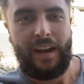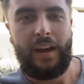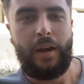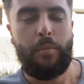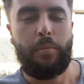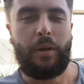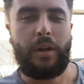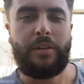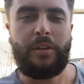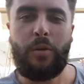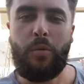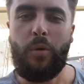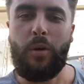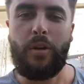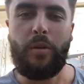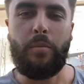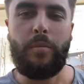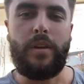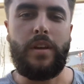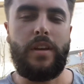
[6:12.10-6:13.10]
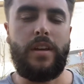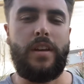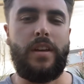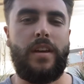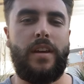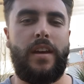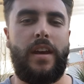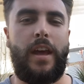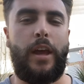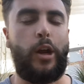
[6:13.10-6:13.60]
but I didn't want to be
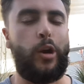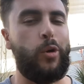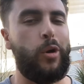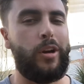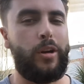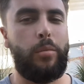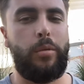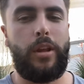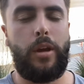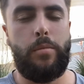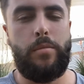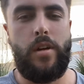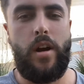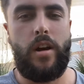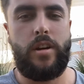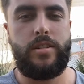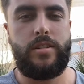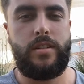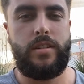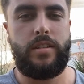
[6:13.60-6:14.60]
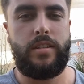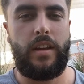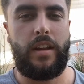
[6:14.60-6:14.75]
incredibly obnoxious,